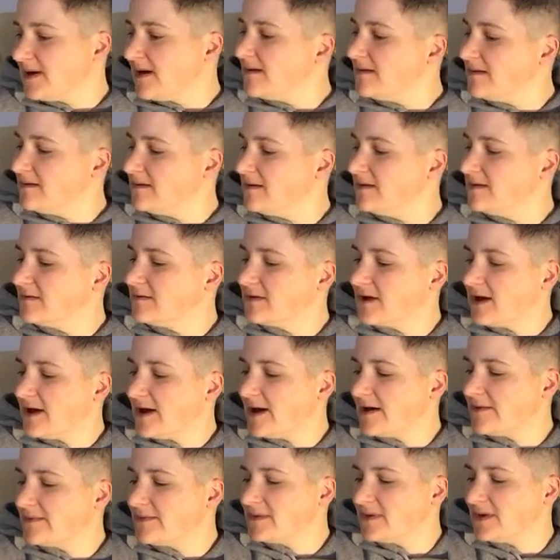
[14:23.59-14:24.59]
I don't know.
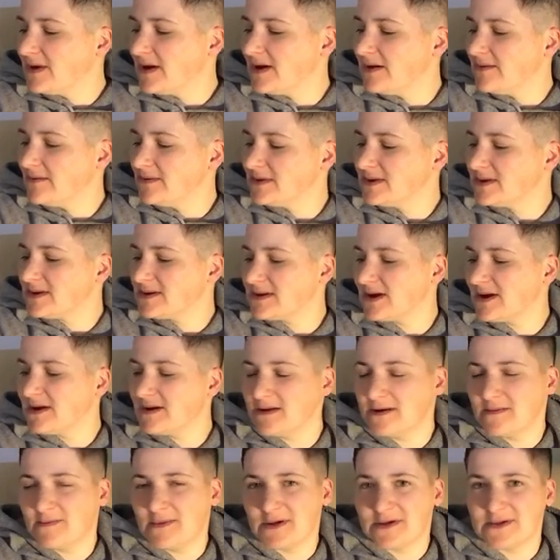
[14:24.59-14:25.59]
I haven't, I haven't
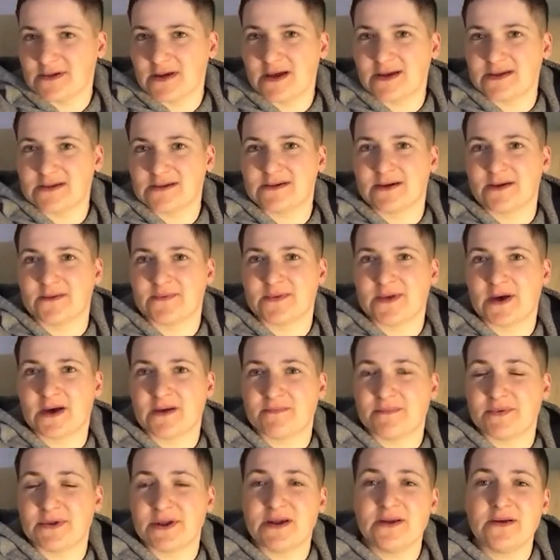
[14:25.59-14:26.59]
decided about that stuff
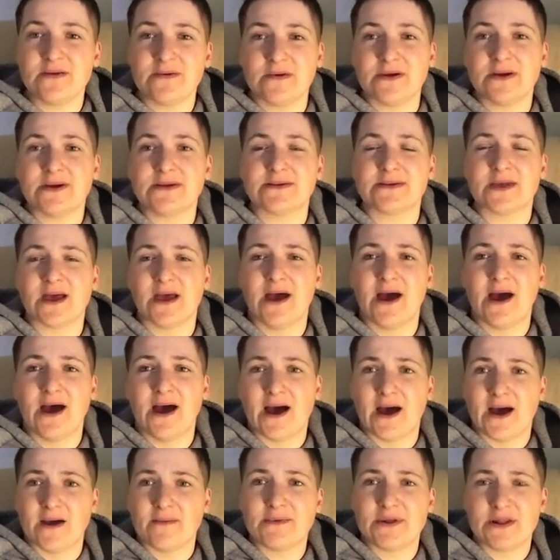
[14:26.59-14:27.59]
yet. But anyways,
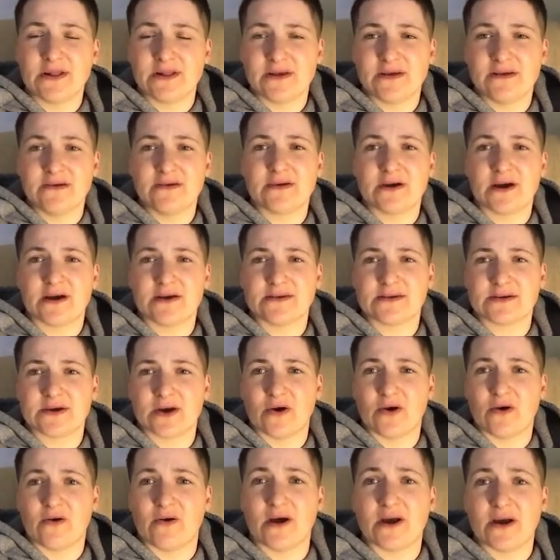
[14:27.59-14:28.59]
I'm going to let you guys
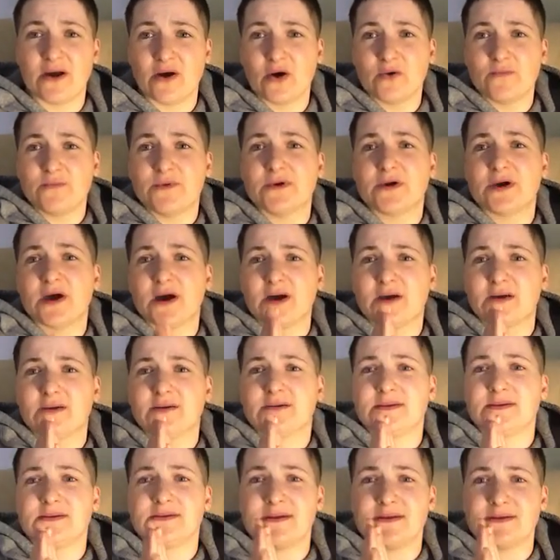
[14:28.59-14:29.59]
go. I hope you
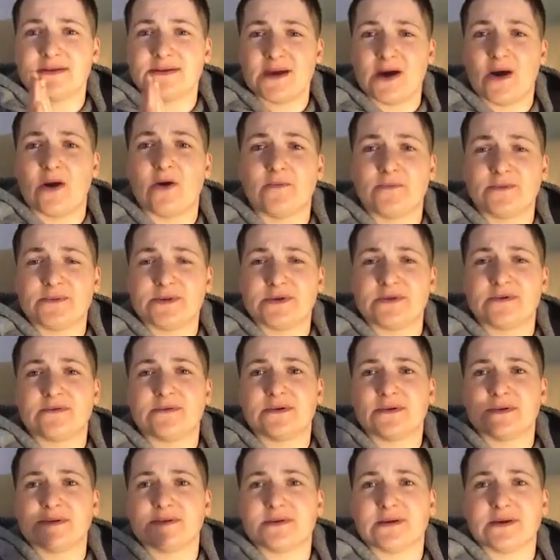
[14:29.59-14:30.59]
guys, this helped
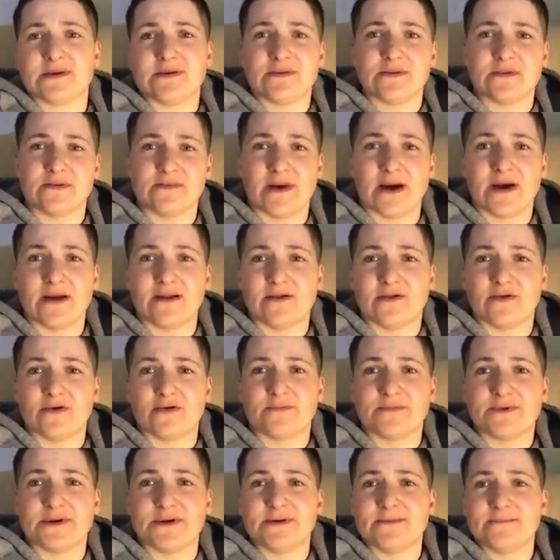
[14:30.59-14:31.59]
just ease your mind a little
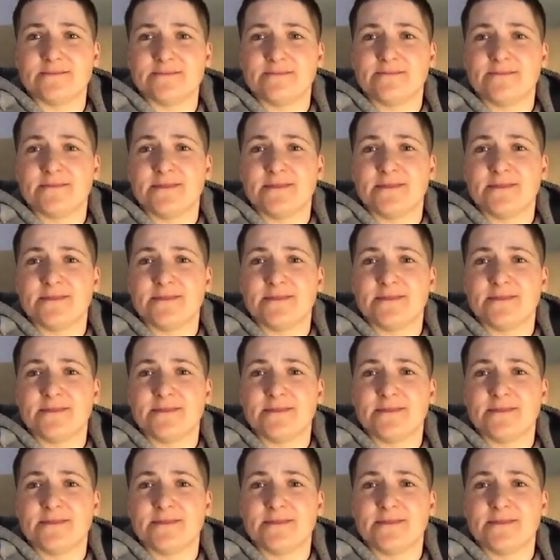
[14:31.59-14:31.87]
bit.